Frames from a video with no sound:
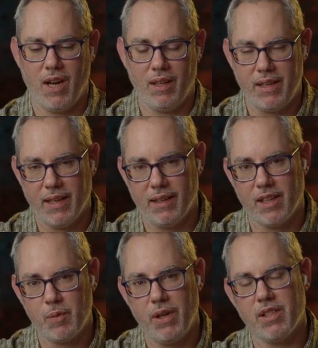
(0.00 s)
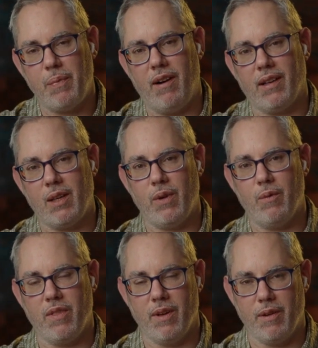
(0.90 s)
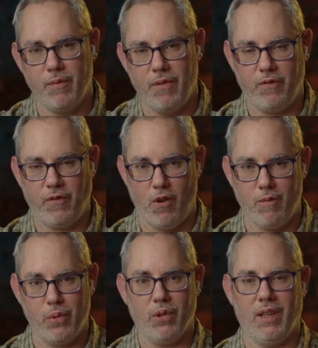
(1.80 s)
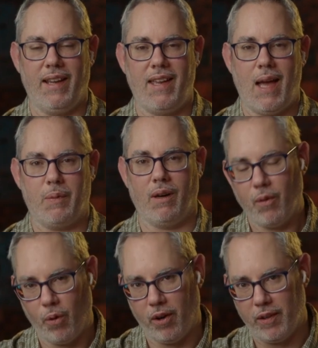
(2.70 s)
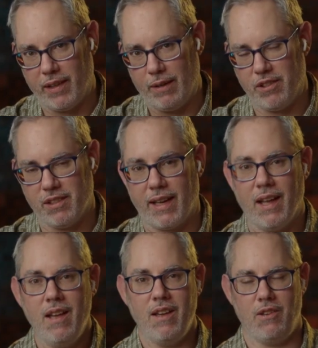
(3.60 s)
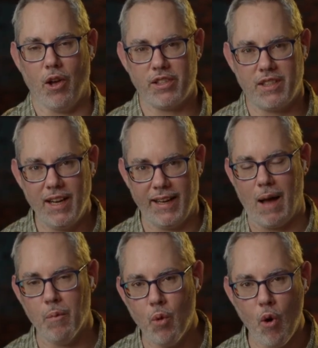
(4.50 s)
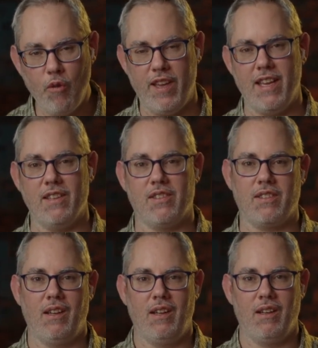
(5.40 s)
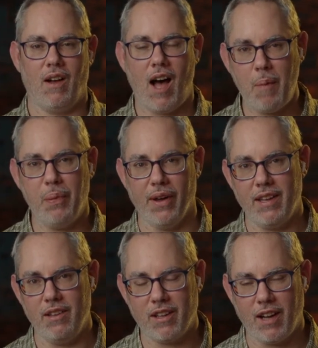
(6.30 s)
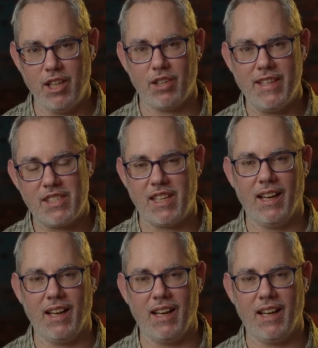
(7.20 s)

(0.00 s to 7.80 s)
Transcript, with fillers: and yell at us because apparently we were the phone bootleg capital of the world, and he was just like, "You're stealing our movies! Oh, Papa, your country is stealing